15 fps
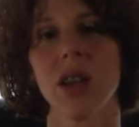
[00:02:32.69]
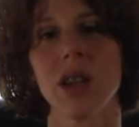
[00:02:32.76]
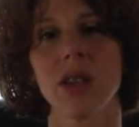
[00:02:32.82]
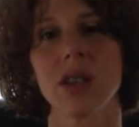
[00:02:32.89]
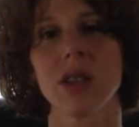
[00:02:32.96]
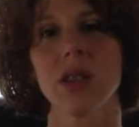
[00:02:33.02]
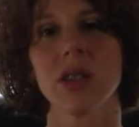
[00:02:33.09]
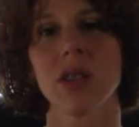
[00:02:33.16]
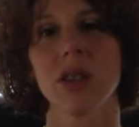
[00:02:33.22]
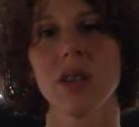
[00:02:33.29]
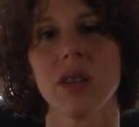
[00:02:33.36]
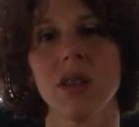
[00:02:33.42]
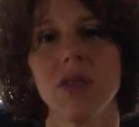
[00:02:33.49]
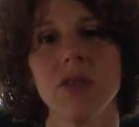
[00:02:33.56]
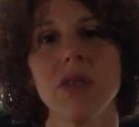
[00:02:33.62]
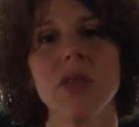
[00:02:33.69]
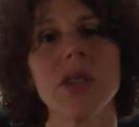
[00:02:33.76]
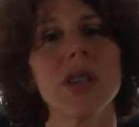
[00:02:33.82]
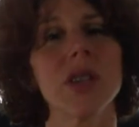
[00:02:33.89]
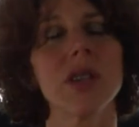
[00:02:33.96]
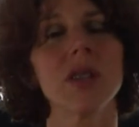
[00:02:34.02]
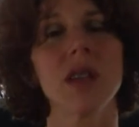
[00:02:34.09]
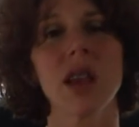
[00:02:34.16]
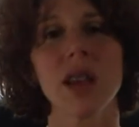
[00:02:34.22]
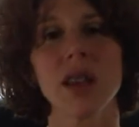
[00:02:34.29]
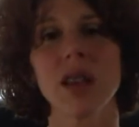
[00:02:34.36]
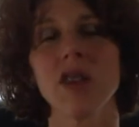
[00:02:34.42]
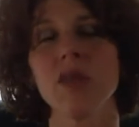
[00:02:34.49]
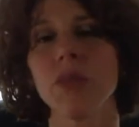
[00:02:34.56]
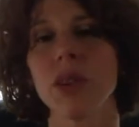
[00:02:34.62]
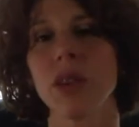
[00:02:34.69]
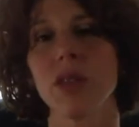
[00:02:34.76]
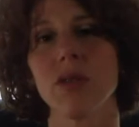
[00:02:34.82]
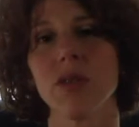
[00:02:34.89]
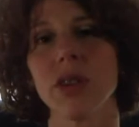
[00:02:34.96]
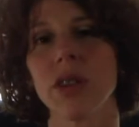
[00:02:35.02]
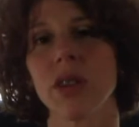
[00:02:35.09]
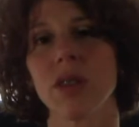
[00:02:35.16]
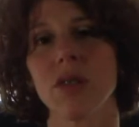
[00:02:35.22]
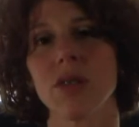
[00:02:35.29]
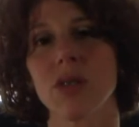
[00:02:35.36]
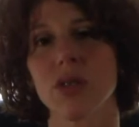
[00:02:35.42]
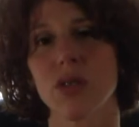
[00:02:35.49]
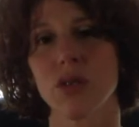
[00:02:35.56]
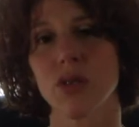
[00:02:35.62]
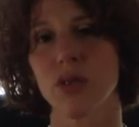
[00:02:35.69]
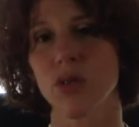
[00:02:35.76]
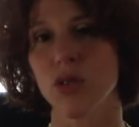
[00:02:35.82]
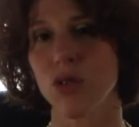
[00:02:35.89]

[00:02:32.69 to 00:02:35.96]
And if you've seen any of my other videos,